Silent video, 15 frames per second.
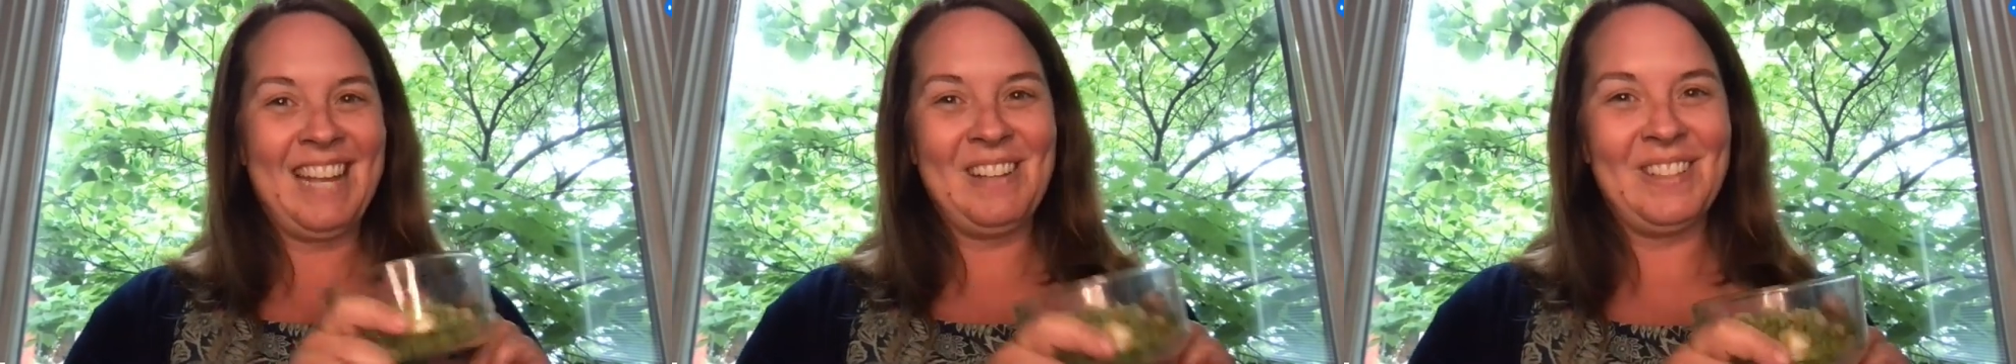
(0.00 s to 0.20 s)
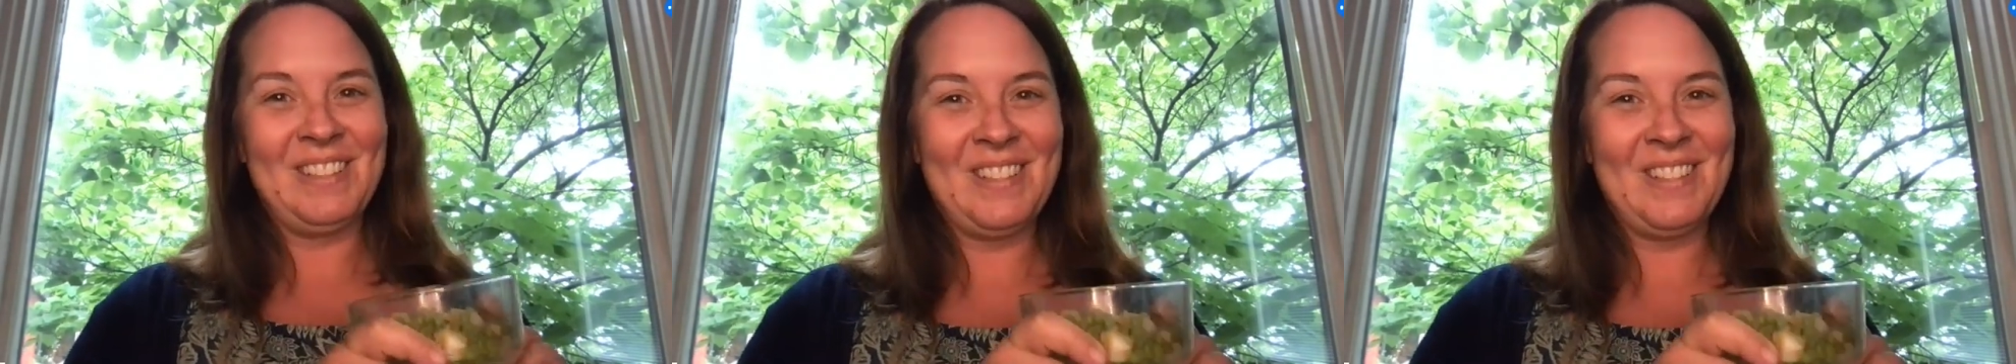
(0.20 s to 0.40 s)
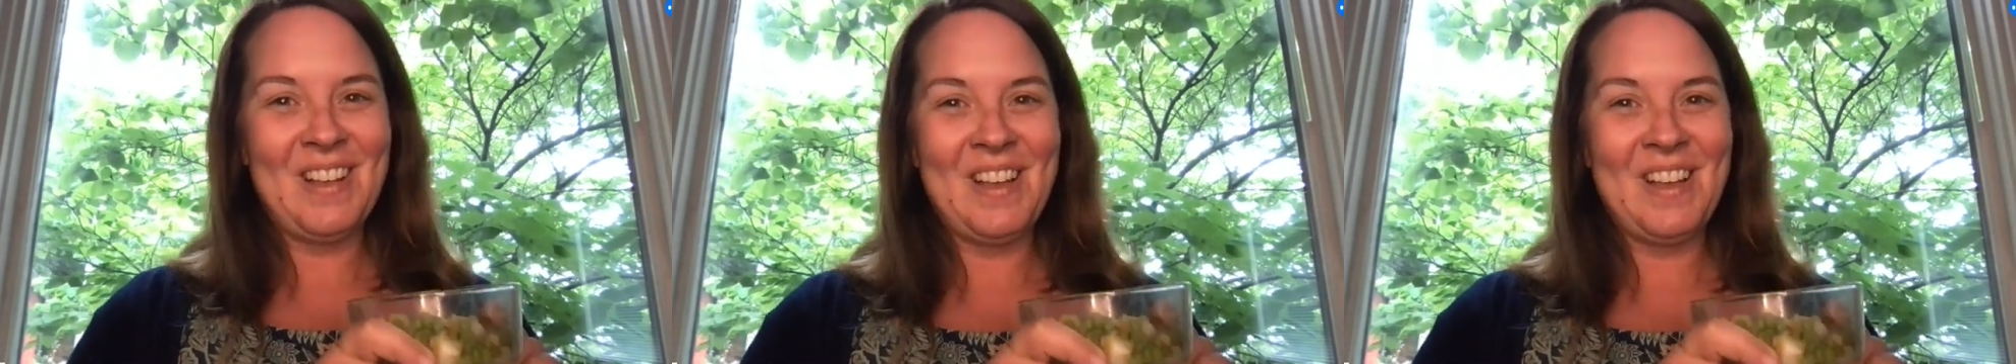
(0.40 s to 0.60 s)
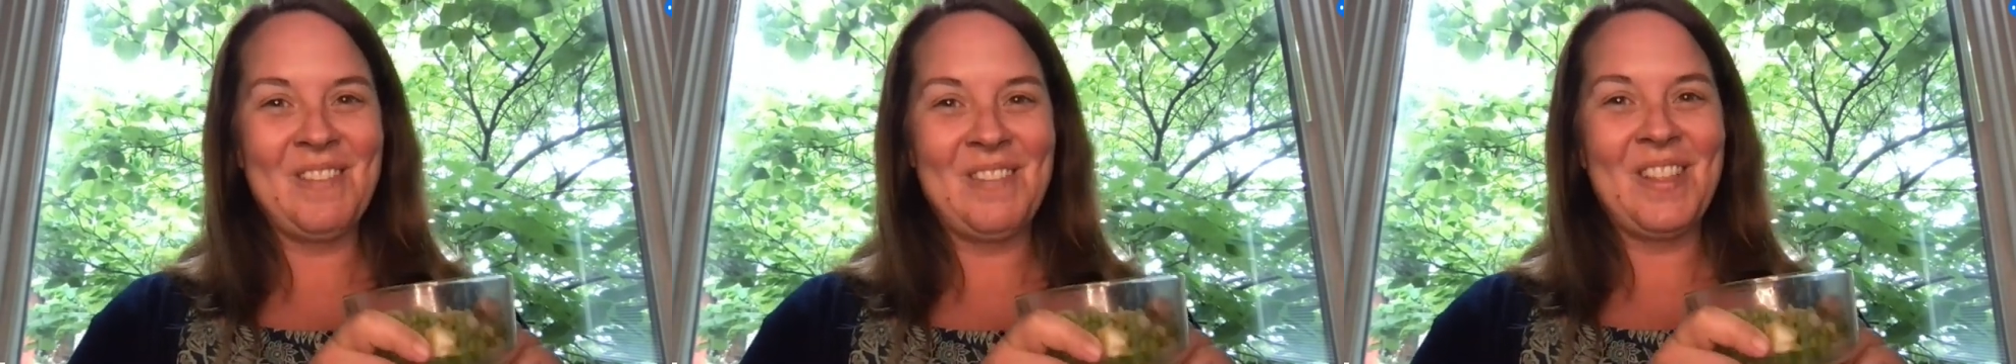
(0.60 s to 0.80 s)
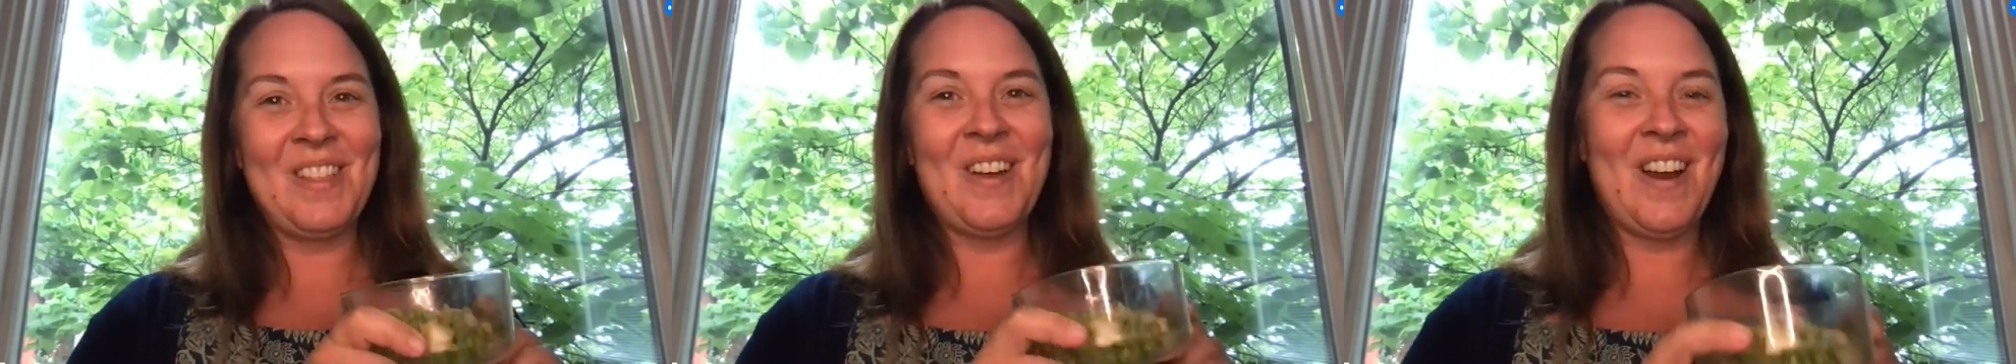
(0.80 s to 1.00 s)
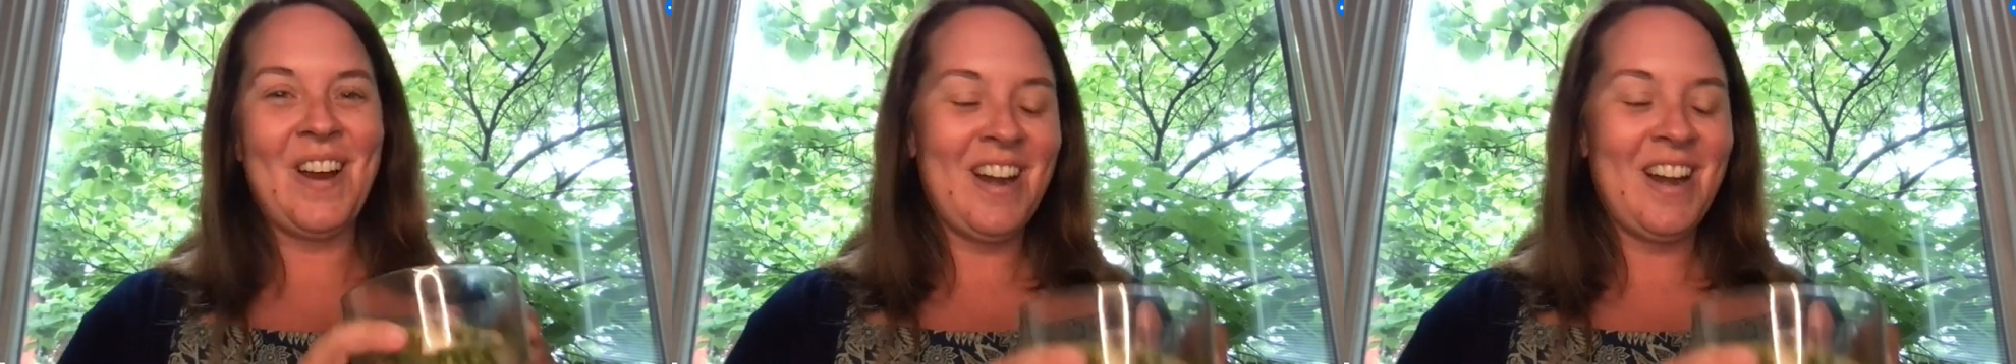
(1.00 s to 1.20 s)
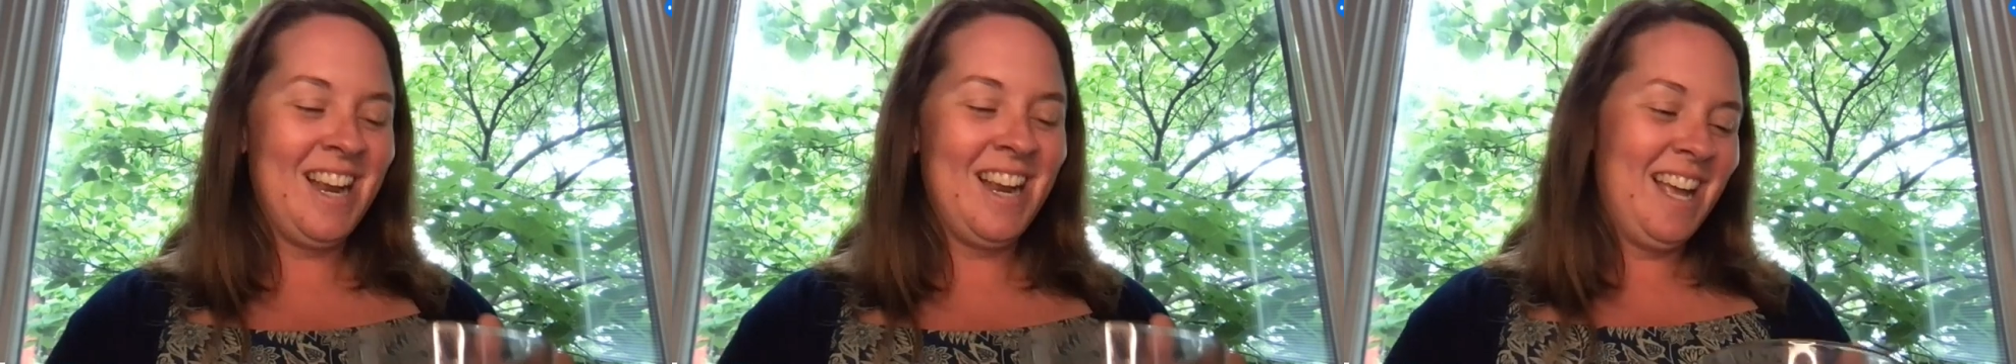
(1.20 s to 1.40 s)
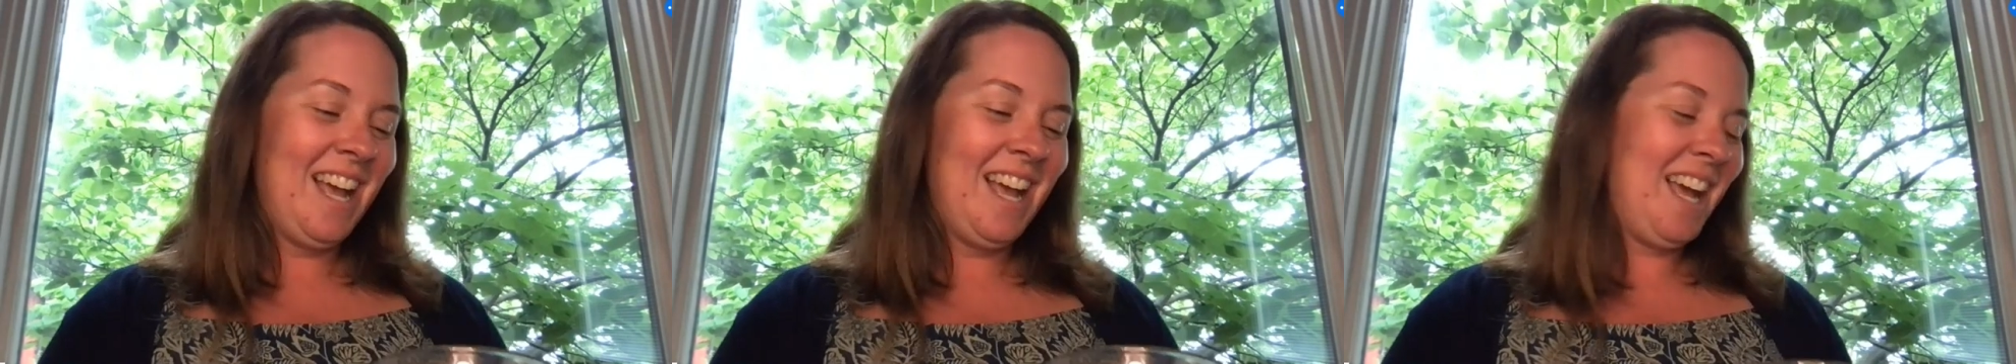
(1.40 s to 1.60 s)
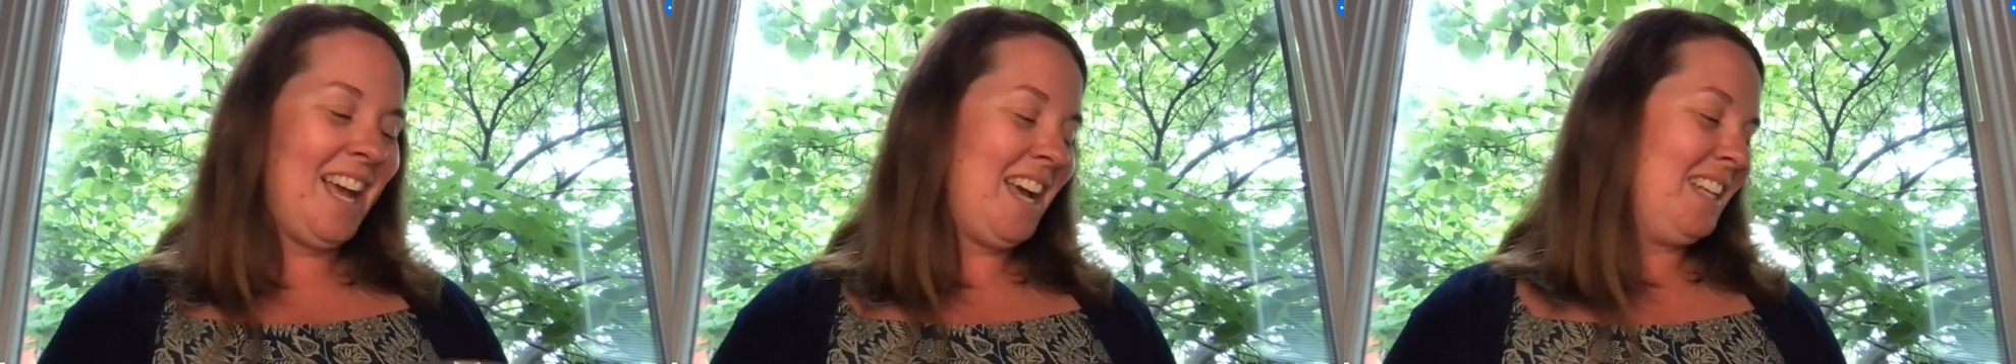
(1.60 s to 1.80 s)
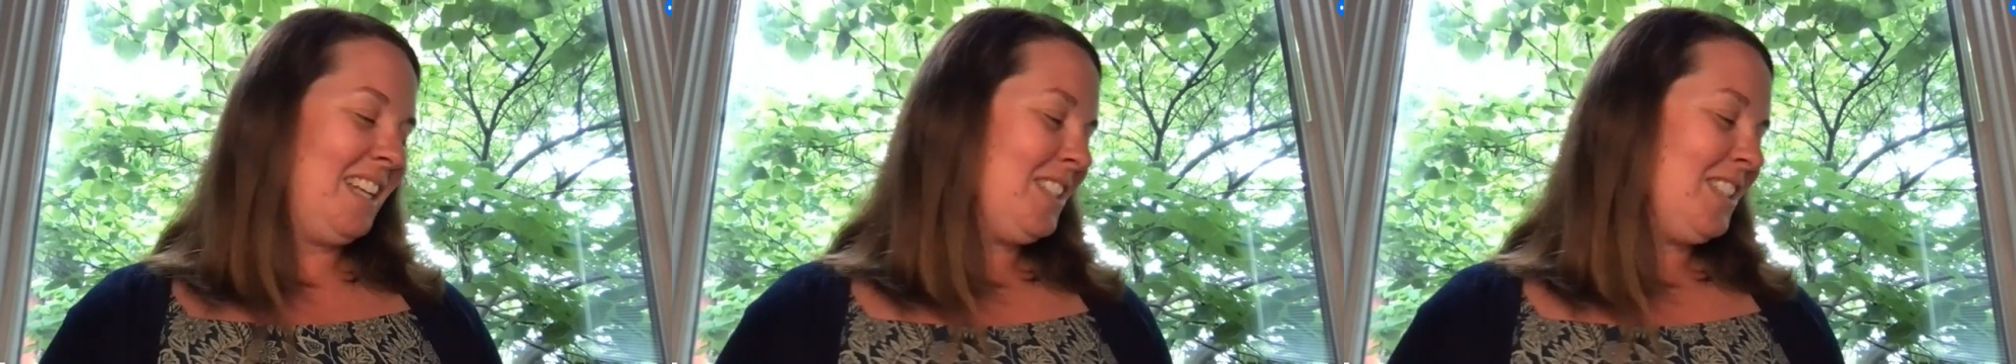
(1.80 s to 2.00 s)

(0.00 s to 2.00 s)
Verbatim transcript: goes along with our uh,